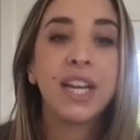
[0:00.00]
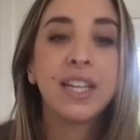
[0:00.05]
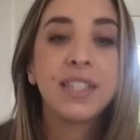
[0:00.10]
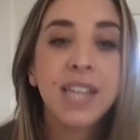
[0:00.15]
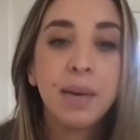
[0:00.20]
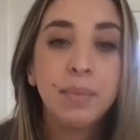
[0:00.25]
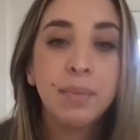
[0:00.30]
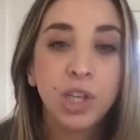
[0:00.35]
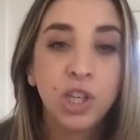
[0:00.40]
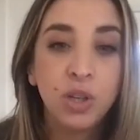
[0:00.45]

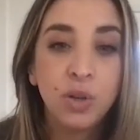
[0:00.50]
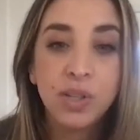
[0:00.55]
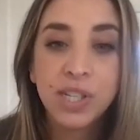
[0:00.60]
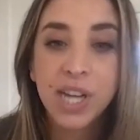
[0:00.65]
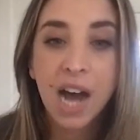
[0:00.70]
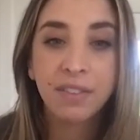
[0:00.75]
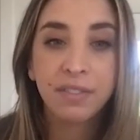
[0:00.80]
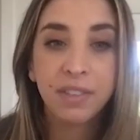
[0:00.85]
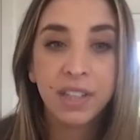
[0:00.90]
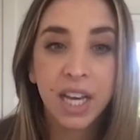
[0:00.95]
things. I'm a
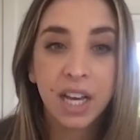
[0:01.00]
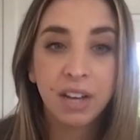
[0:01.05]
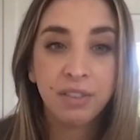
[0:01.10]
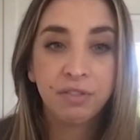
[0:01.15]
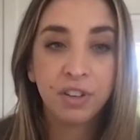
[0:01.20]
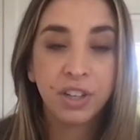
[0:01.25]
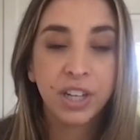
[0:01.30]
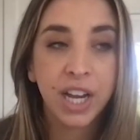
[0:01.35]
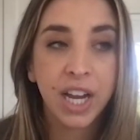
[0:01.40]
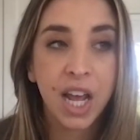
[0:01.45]
huge
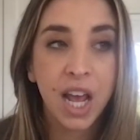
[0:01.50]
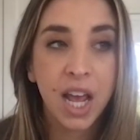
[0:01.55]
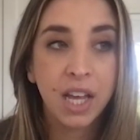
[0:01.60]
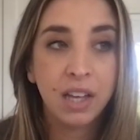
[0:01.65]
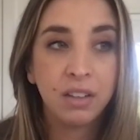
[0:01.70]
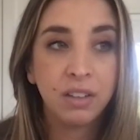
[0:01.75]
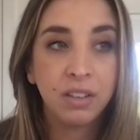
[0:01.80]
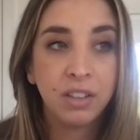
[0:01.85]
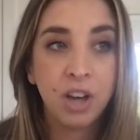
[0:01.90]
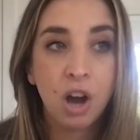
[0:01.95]
advocate for
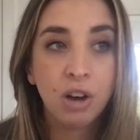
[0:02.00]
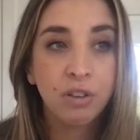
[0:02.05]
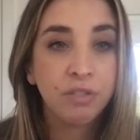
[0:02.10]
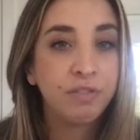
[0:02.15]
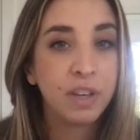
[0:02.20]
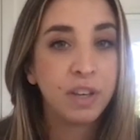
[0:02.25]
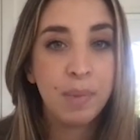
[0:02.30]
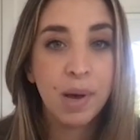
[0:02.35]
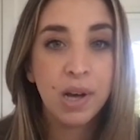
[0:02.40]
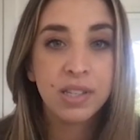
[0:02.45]
getting
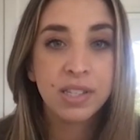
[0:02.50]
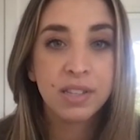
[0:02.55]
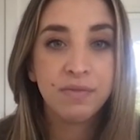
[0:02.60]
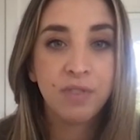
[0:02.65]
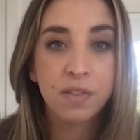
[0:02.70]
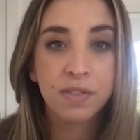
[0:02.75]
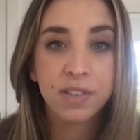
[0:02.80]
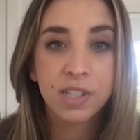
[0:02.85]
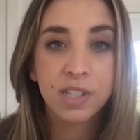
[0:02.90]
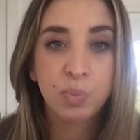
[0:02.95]
young females
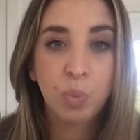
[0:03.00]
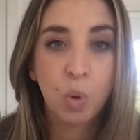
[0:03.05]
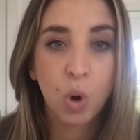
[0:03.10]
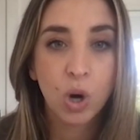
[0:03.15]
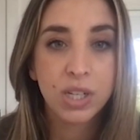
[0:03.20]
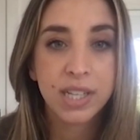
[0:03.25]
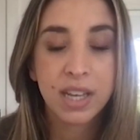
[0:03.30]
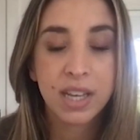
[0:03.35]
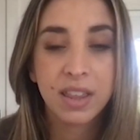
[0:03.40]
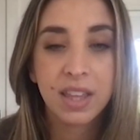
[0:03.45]
involved in
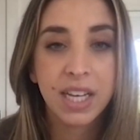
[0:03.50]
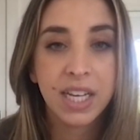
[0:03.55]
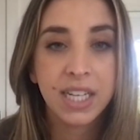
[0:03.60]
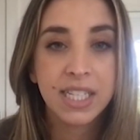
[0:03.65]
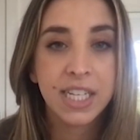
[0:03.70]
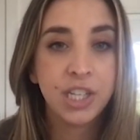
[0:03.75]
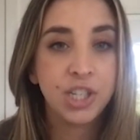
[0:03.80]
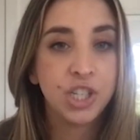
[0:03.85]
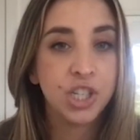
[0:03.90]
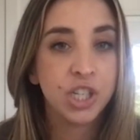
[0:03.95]
sports. I think
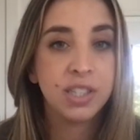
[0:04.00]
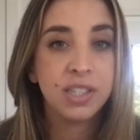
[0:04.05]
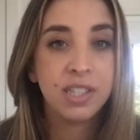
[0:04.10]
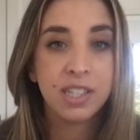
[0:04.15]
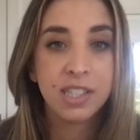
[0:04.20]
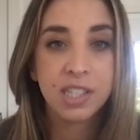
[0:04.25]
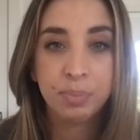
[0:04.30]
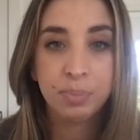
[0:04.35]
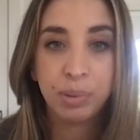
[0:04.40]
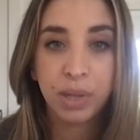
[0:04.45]
it teaches
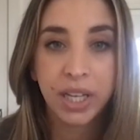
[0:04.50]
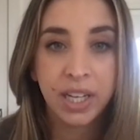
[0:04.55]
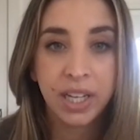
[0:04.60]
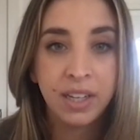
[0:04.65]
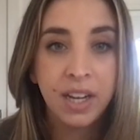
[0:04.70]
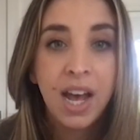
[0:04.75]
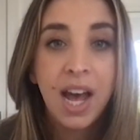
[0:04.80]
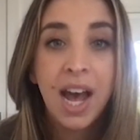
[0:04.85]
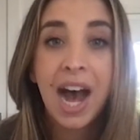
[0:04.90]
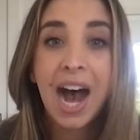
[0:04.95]

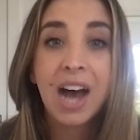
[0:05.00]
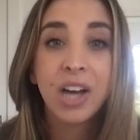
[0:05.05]
discipline.